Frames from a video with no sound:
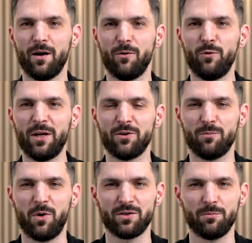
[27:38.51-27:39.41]
we could
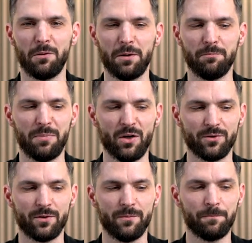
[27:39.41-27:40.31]
possibly
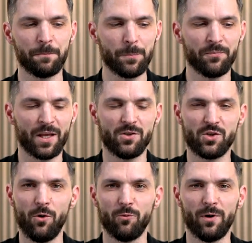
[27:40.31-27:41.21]
build.
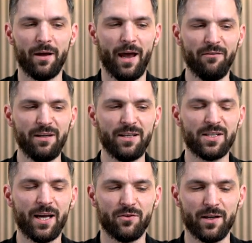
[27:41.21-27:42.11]
So, having
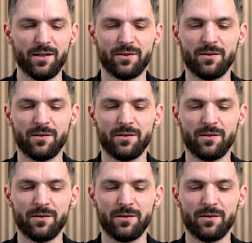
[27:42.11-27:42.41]
said this,